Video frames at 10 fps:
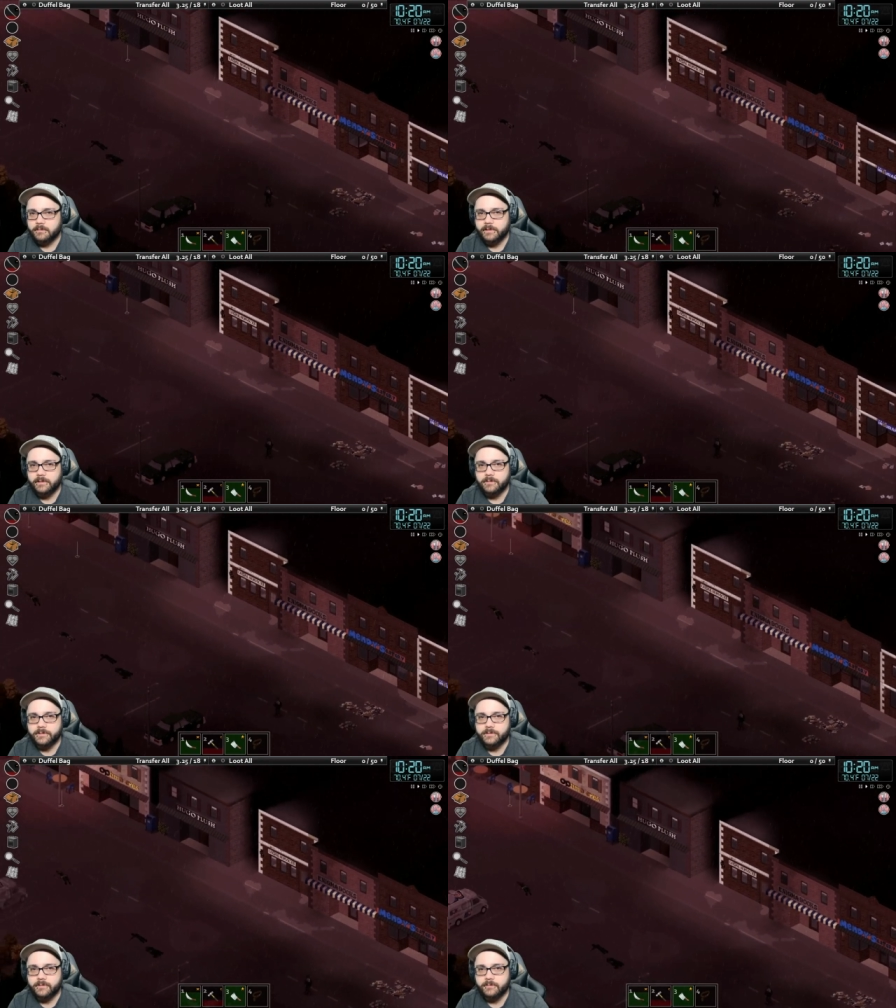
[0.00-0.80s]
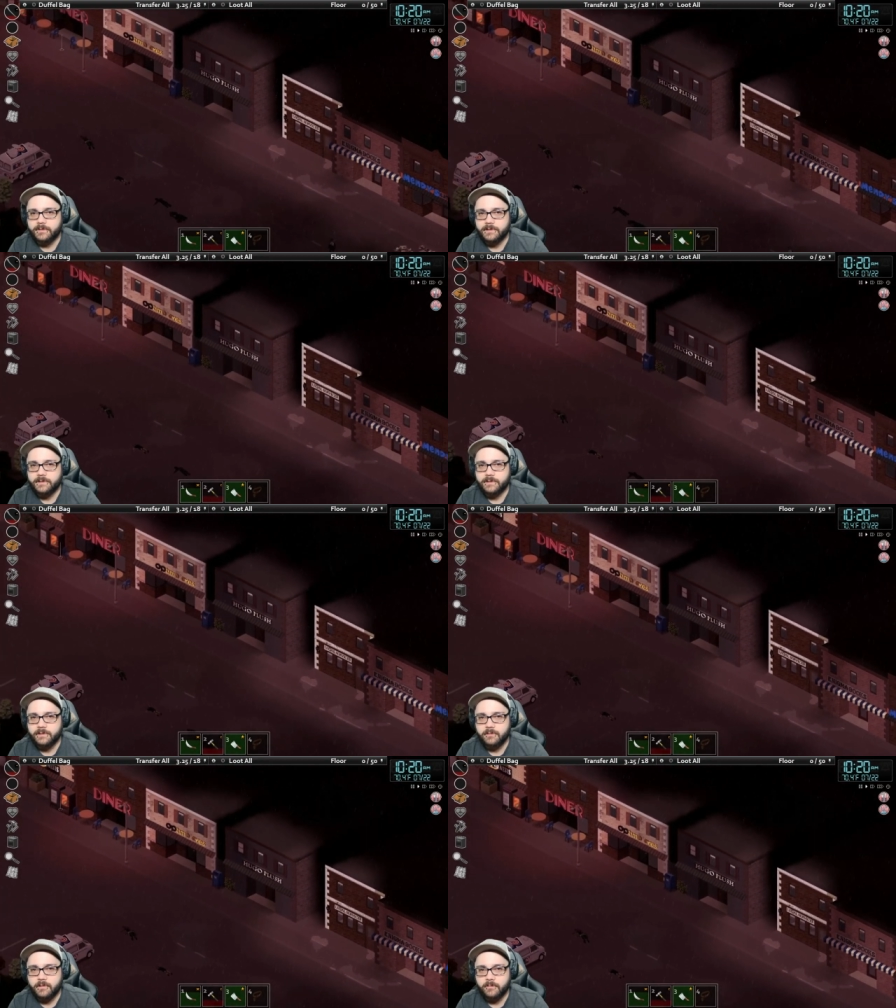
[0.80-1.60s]
legal services,
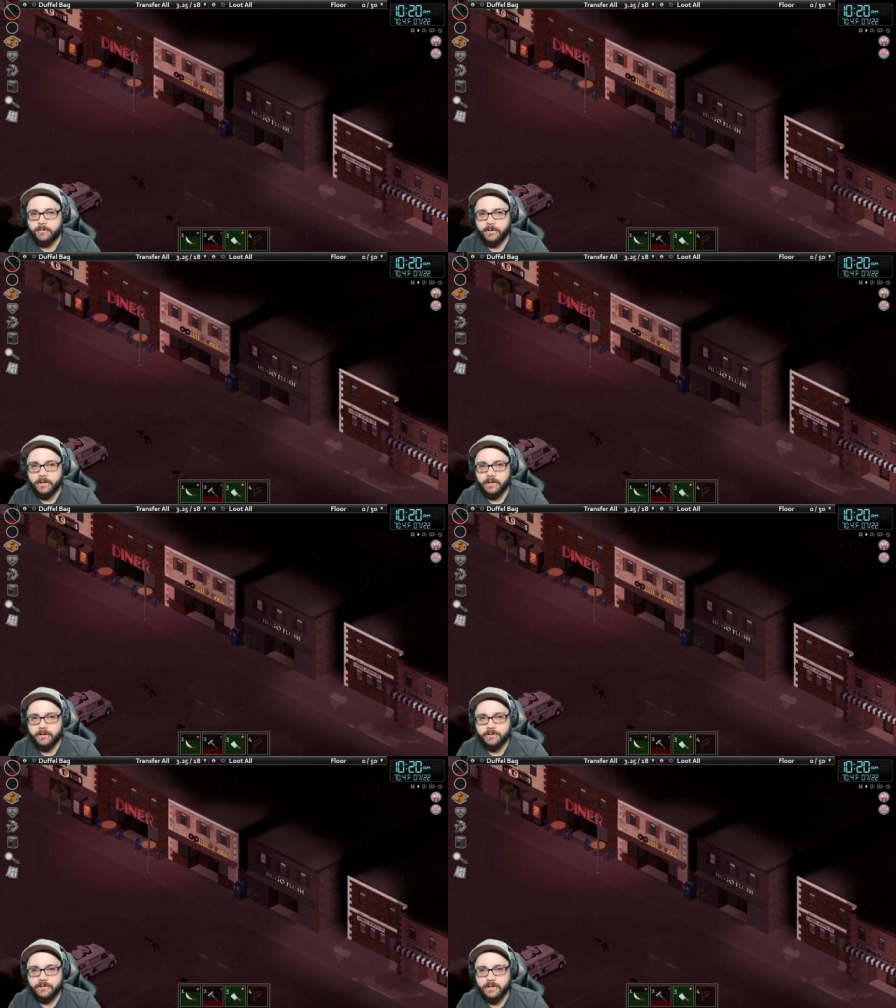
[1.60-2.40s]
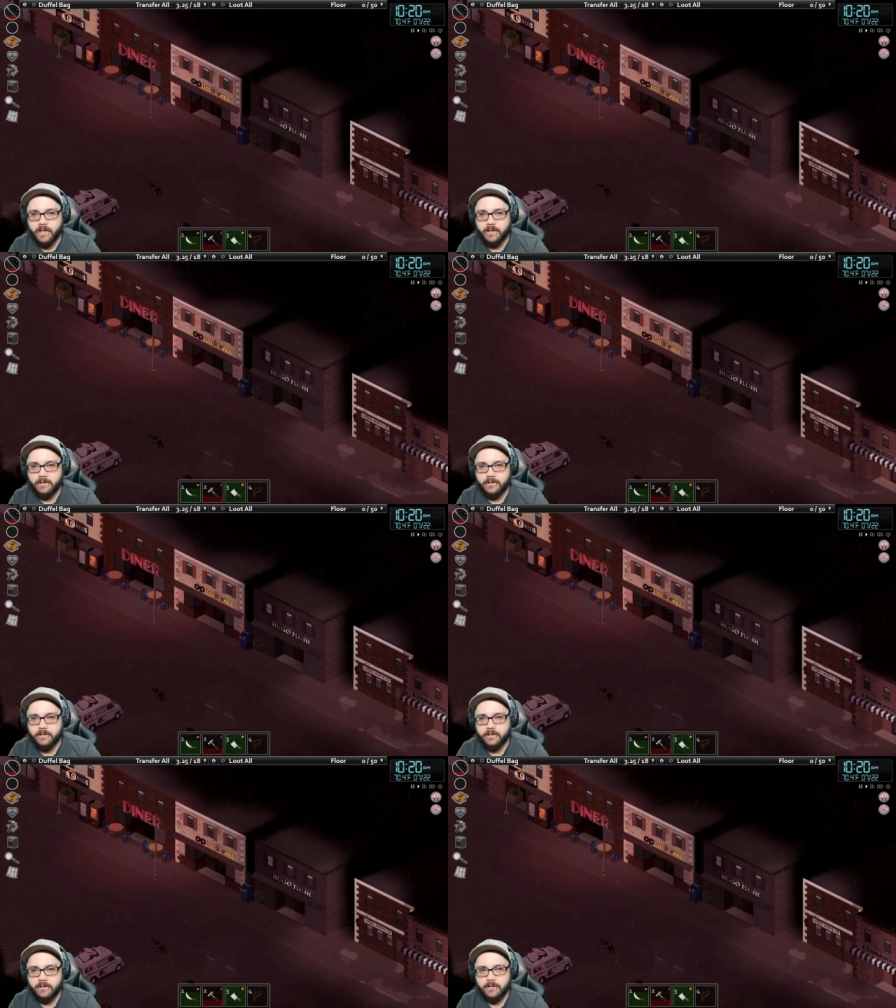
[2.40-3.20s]
Hugo Plush,
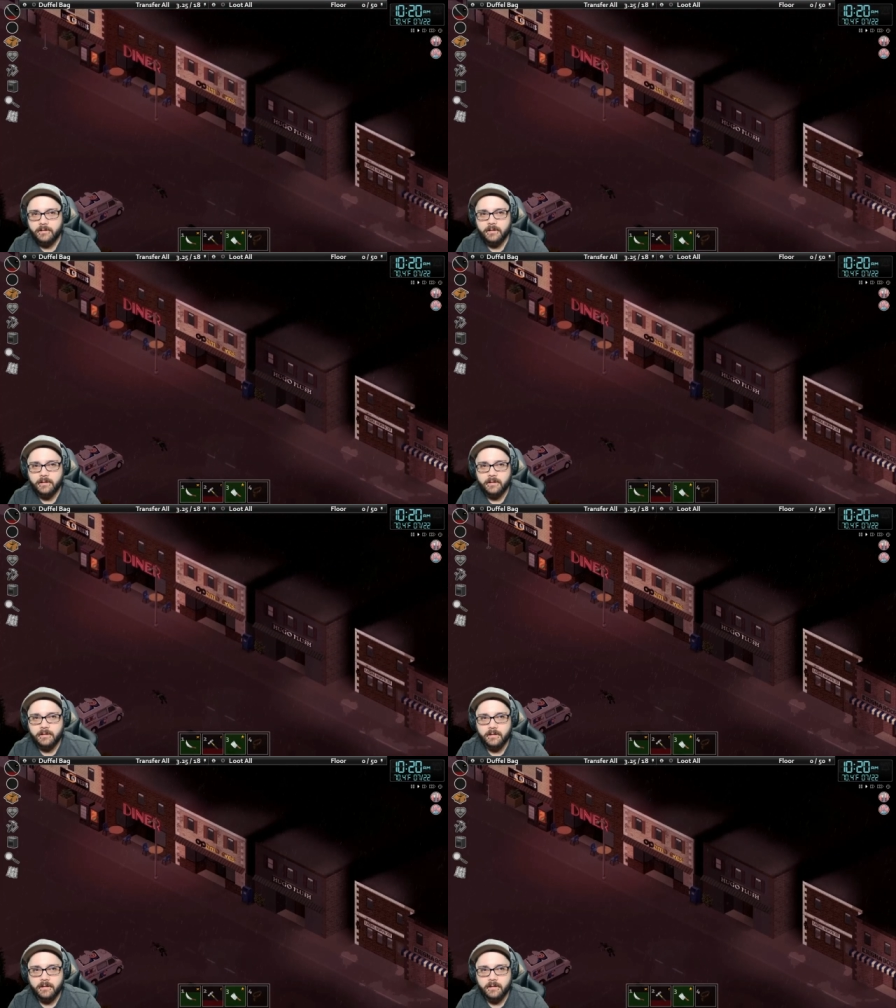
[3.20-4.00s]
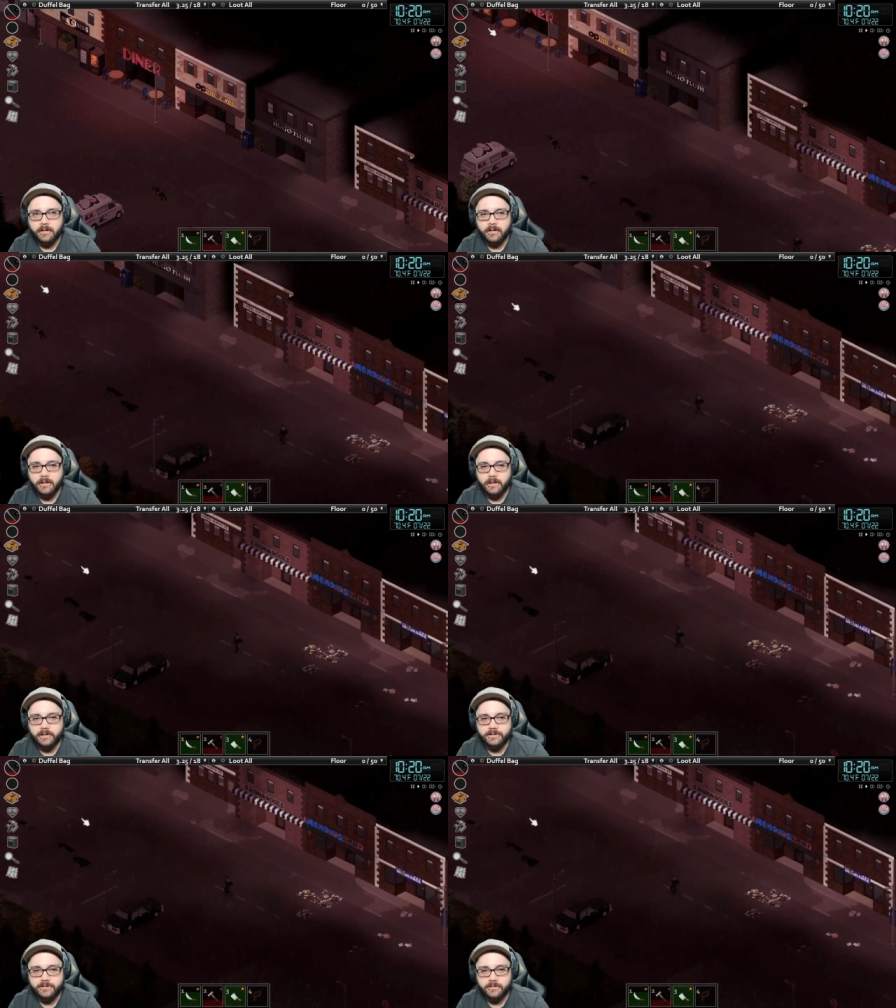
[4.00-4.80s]
diner,
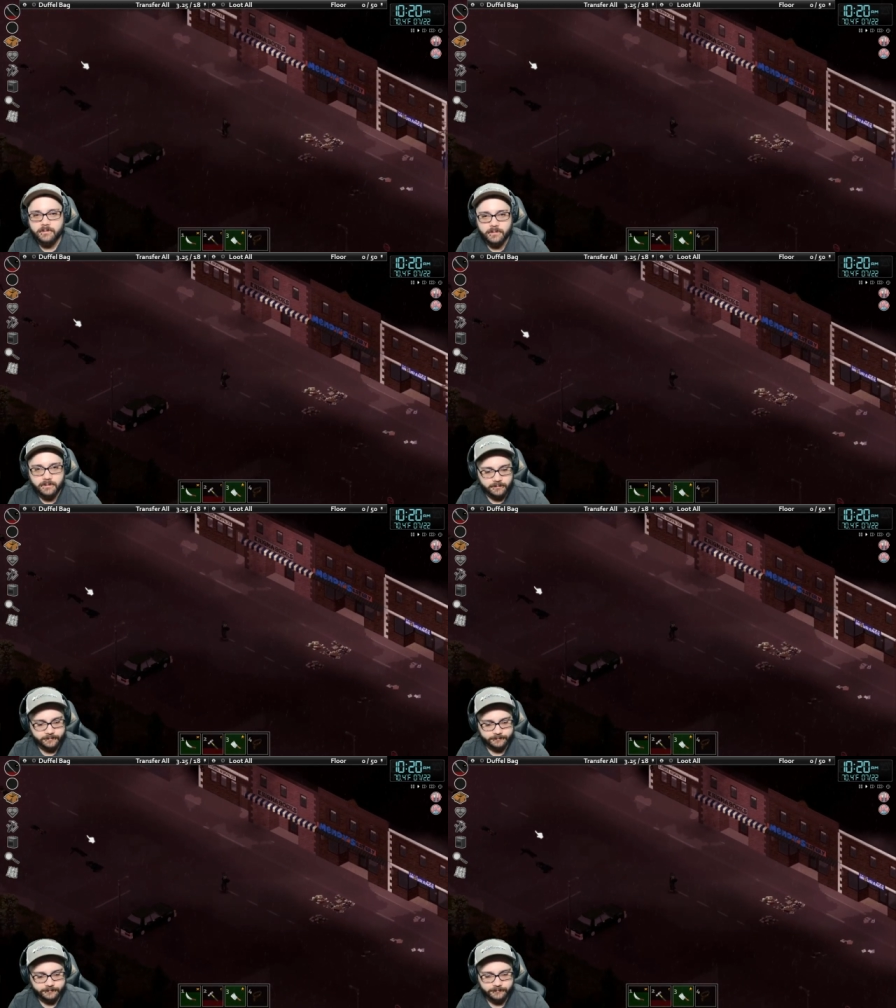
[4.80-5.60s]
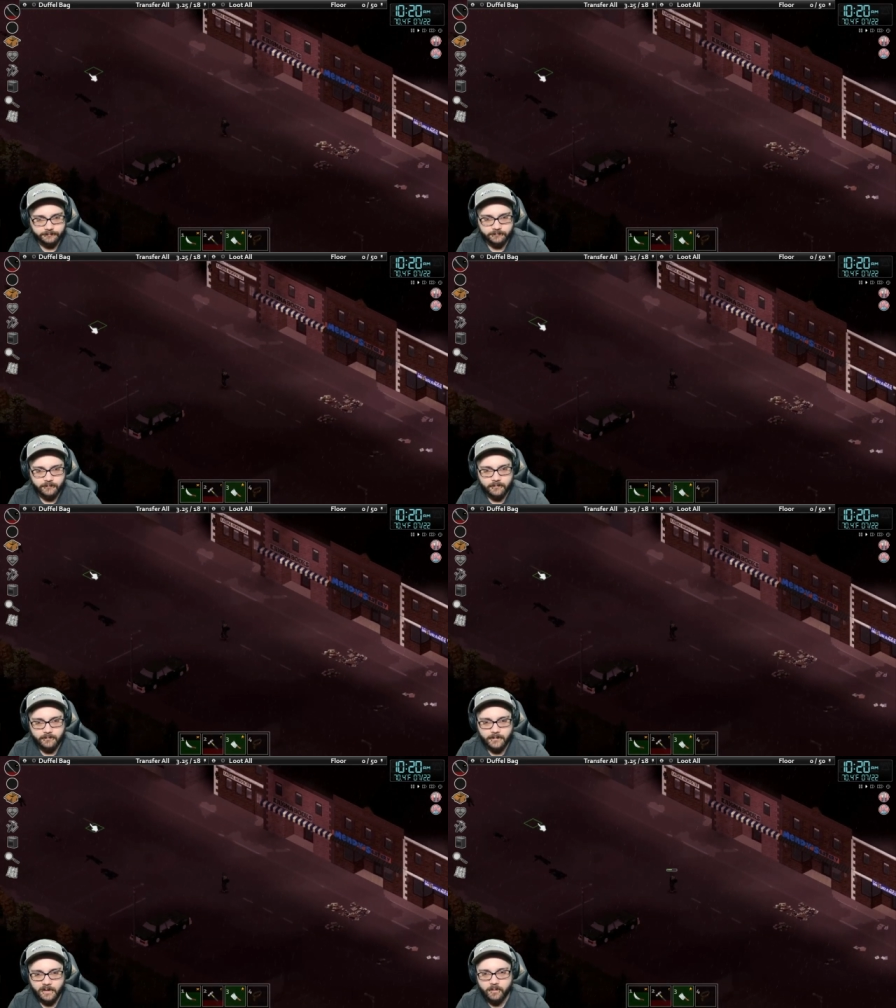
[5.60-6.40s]
eye store,
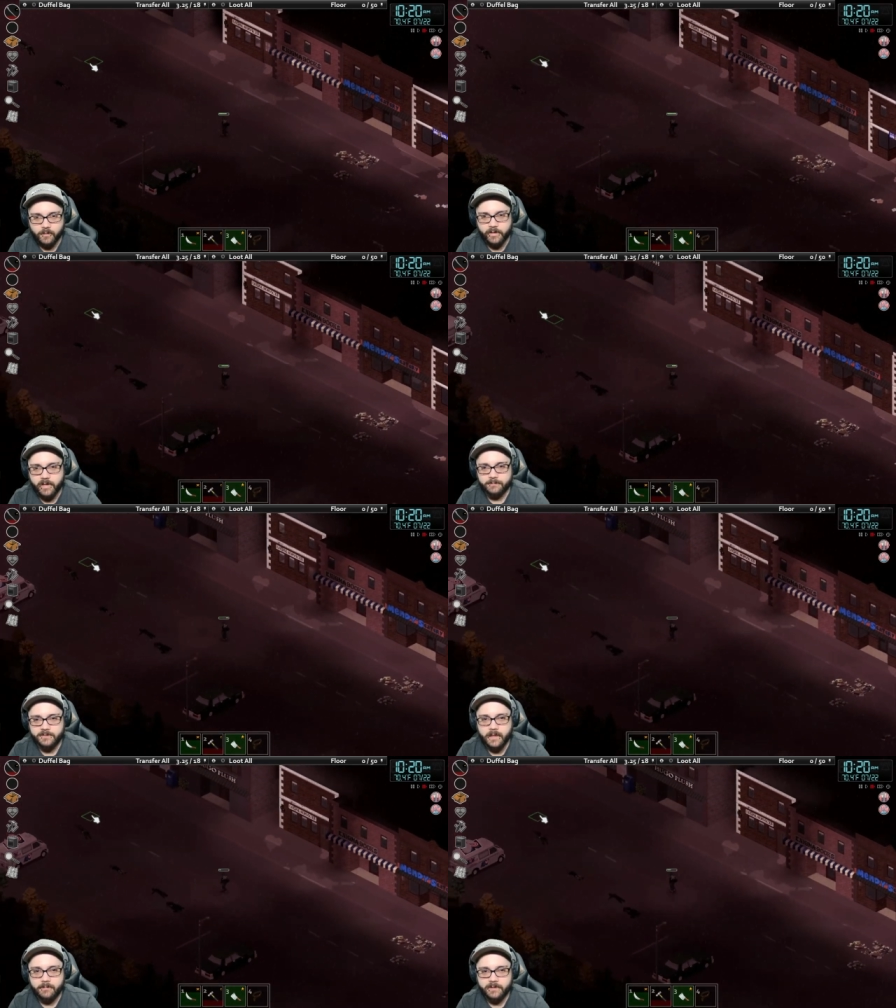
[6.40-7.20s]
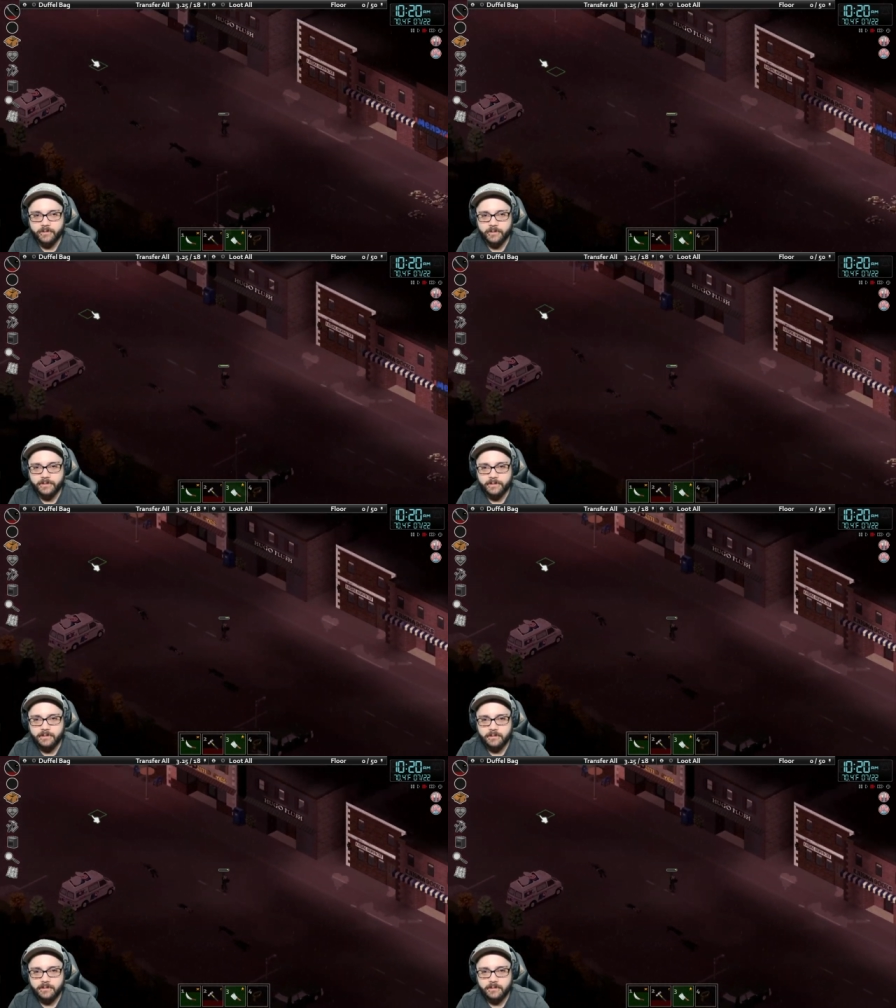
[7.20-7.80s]
or an optometrist?